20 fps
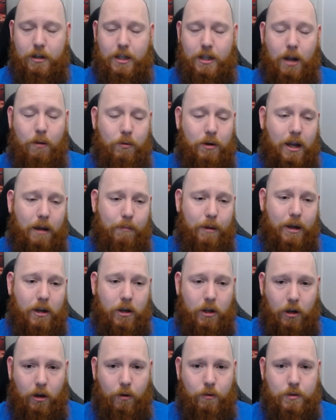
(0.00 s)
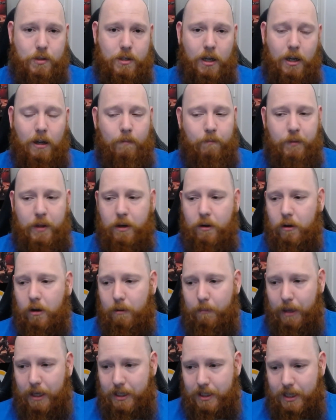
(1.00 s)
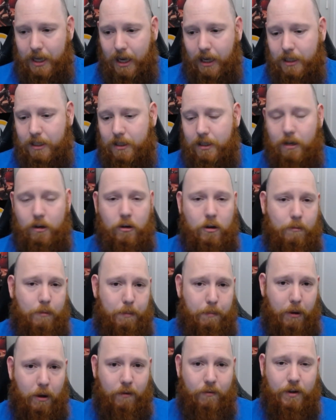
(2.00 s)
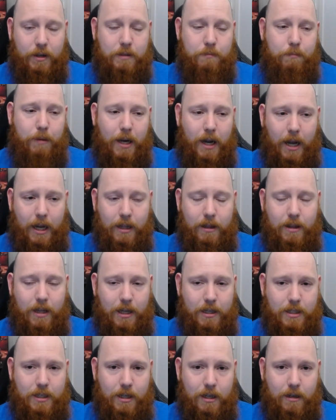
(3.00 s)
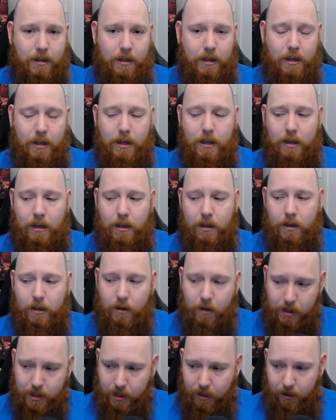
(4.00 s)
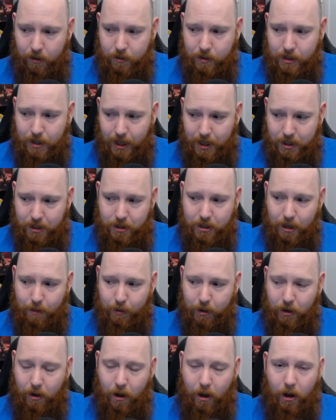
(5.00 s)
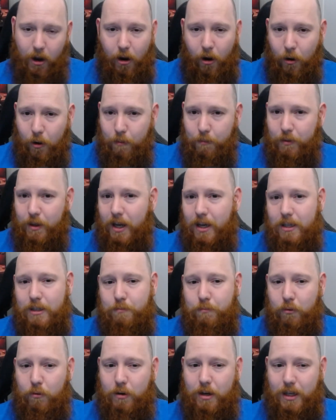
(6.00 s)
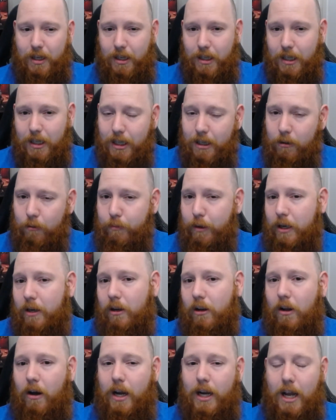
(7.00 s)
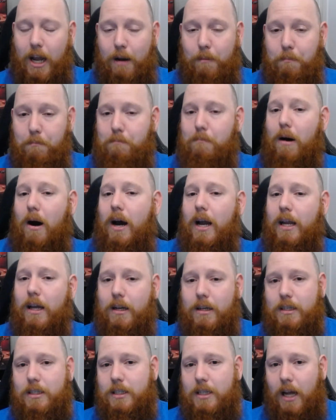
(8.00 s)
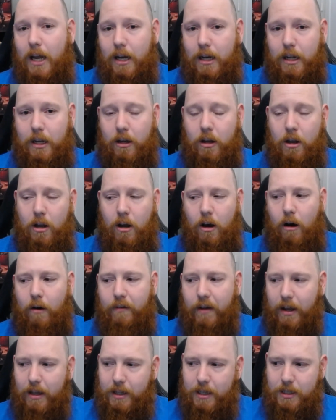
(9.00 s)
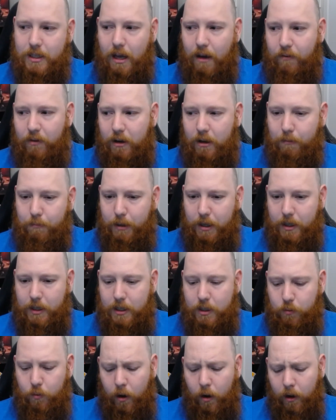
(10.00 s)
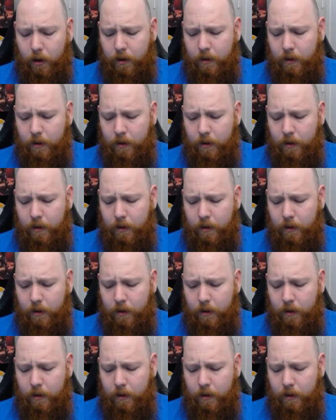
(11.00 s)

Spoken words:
They would come out close. They're not going to be exact, they're not going to be perfect, but hey, that's it. Guys and girls, ladies and gentlemen, I hope that has brought a little bit of light and my understanding of how these Covenant abilities work.